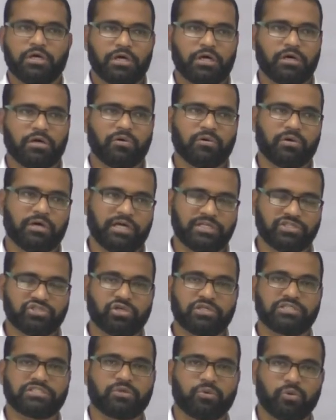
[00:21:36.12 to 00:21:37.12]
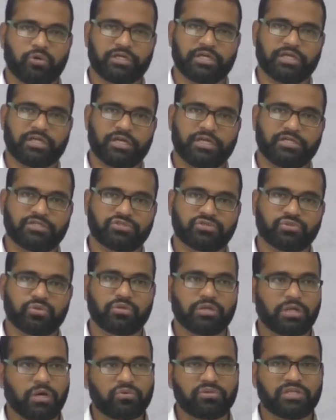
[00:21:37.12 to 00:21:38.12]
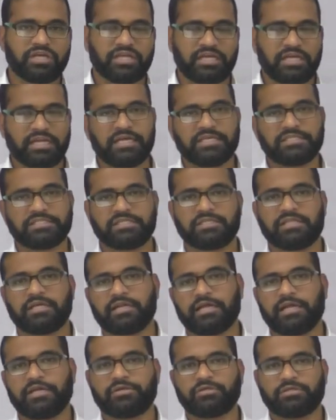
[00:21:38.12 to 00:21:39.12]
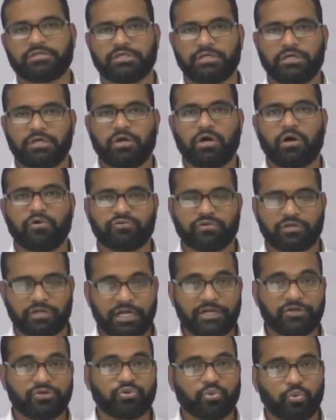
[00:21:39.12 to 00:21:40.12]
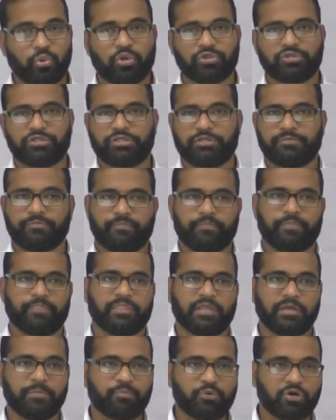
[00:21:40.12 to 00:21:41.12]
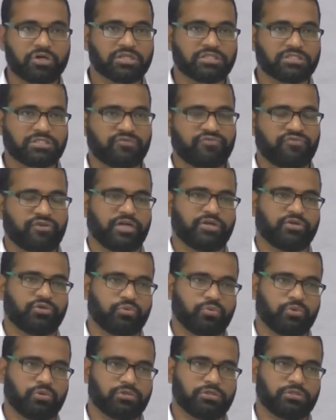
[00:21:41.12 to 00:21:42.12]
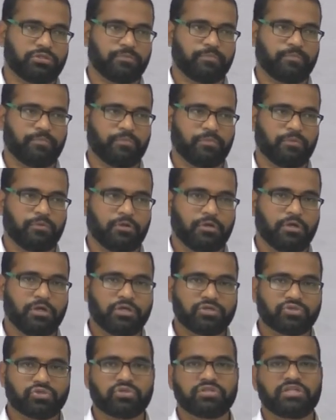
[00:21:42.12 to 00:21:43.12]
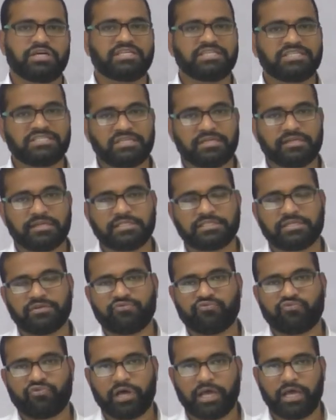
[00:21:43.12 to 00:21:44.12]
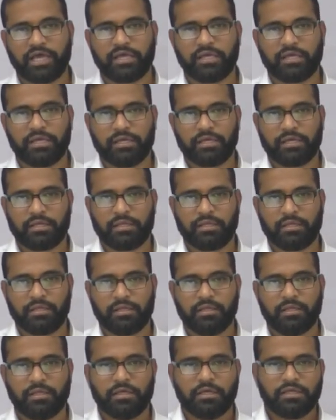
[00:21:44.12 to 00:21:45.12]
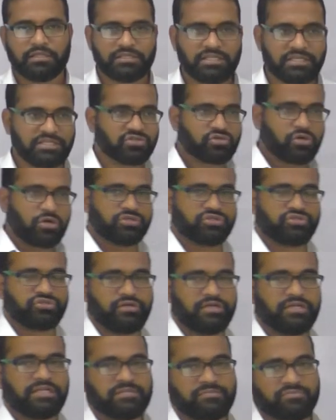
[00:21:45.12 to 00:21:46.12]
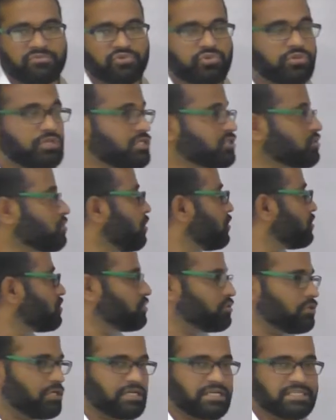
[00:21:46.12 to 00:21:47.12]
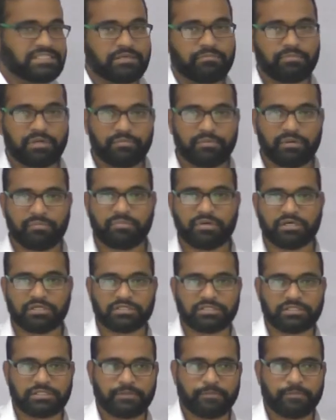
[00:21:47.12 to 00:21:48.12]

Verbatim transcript: uh, enjoys the voting right. So now they realized the right, out, right to vote, importance of right to vote. So that is the reason why these constituent, these constituent assembly members